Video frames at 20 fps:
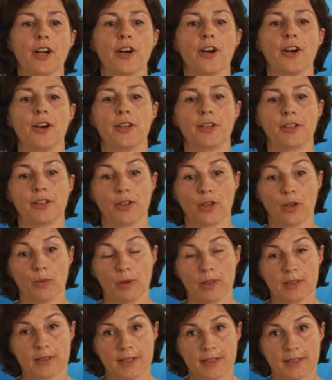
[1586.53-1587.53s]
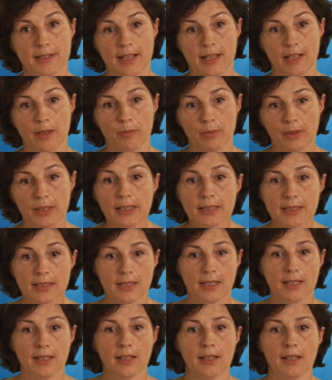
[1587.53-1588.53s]
on global
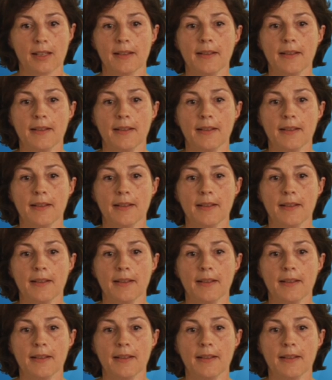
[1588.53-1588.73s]
sustainability,